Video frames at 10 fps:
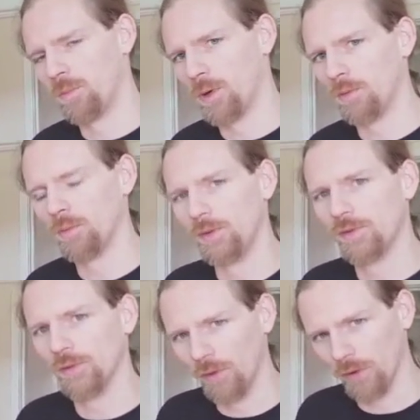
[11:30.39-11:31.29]
what we
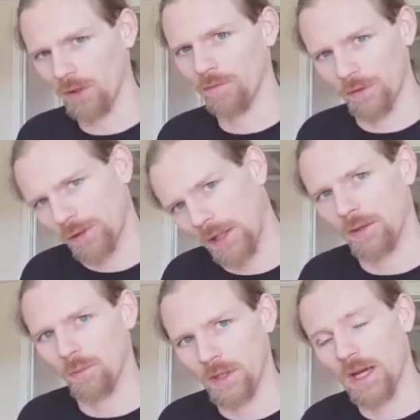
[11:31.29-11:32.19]
saw over the
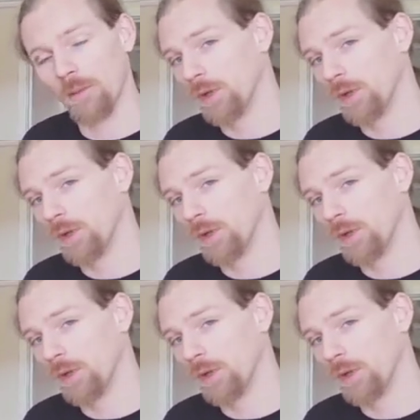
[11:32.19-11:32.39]
training weekend,